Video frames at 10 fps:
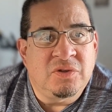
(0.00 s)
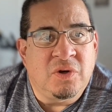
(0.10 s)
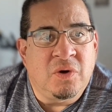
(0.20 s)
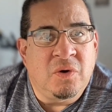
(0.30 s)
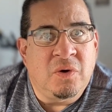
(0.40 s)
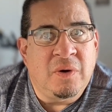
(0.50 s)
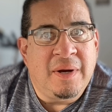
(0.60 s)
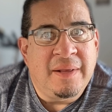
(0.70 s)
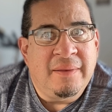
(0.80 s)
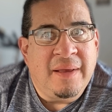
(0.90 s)
So
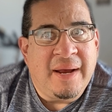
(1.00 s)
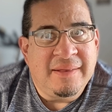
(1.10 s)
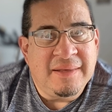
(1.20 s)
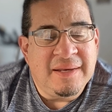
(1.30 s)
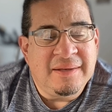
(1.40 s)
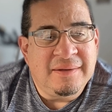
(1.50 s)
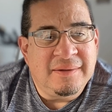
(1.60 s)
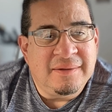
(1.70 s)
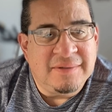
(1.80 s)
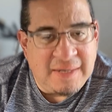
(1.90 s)
I think
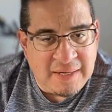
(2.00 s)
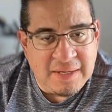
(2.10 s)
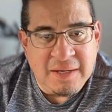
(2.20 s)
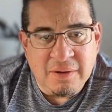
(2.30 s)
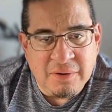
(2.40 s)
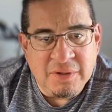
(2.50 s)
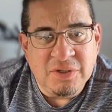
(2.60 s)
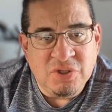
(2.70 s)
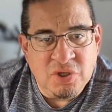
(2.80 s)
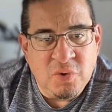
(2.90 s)
second year in
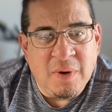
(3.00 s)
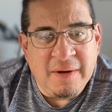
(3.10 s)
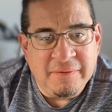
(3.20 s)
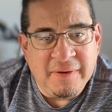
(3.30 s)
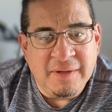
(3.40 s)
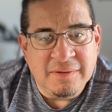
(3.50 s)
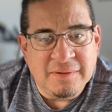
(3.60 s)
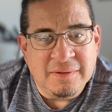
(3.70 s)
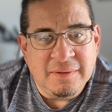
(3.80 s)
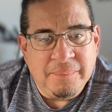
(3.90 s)
this new offense,
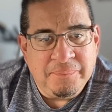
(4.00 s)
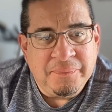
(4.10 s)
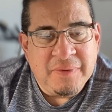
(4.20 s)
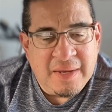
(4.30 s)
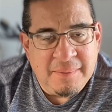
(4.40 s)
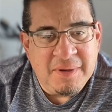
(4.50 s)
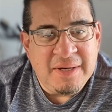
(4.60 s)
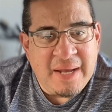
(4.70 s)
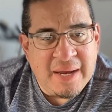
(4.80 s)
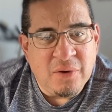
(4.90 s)
him and
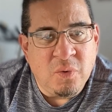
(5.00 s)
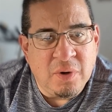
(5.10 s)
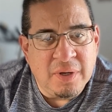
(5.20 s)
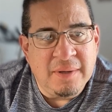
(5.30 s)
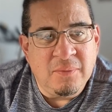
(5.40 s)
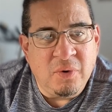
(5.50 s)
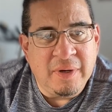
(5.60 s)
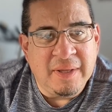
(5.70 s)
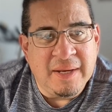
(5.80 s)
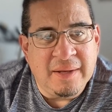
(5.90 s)
Dak working more
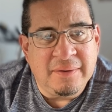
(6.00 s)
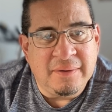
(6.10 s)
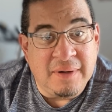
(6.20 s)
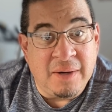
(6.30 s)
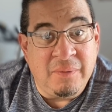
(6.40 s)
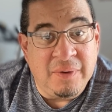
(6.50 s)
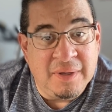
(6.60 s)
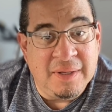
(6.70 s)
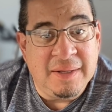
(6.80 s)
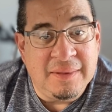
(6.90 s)
together, I
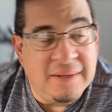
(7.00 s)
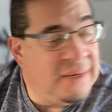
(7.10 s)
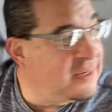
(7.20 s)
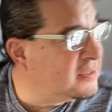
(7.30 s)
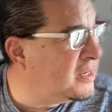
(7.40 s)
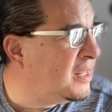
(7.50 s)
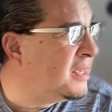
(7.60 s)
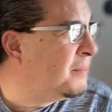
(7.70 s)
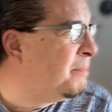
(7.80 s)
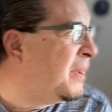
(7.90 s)
really think he's going to
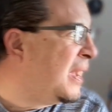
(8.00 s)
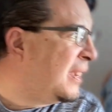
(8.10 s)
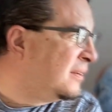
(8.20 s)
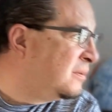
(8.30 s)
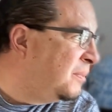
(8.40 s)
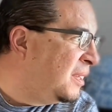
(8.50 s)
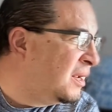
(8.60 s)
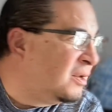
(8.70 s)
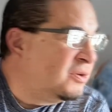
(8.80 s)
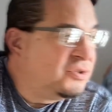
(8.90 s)
get back to being
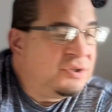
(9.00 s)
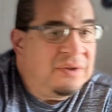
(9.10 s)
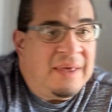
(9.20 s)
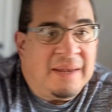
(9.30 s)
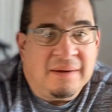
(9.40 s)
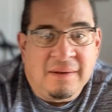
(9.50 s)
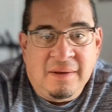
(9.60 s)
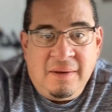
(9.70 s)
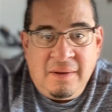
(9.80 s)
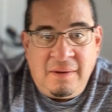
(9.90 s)
close to that
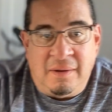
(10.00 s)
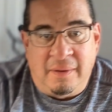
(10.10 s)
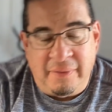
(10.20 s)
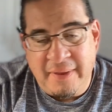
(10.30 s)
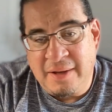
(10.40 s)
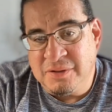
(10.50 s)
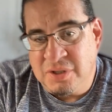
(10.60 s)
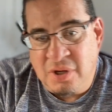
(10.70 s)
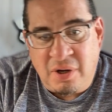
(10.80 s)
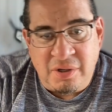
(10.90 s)
1,000
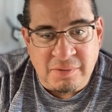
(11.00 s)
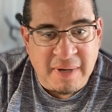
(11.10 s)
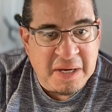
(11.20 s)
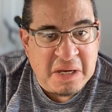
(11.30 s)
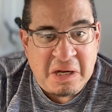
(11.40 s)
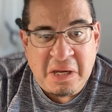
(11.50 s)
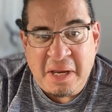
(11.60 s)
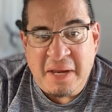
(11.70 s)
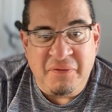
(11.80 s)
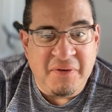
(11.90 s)
yards. Might get like
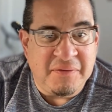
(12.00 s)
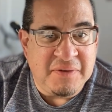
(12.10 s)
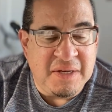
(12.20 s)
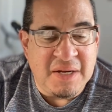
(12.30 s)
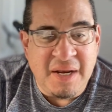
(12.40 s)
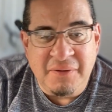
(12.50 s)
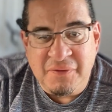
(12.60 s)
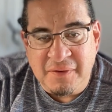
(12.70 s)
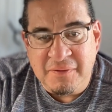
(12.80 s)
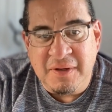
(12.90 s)
850,
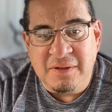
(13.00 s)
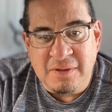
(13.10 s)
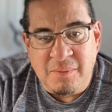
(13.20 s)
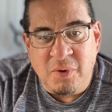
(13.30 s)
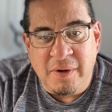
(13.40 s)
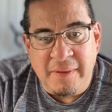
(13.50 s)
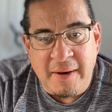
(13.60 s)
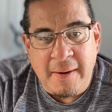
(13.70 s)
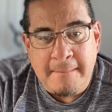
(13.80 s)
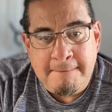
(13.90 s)
950, somewhere in there.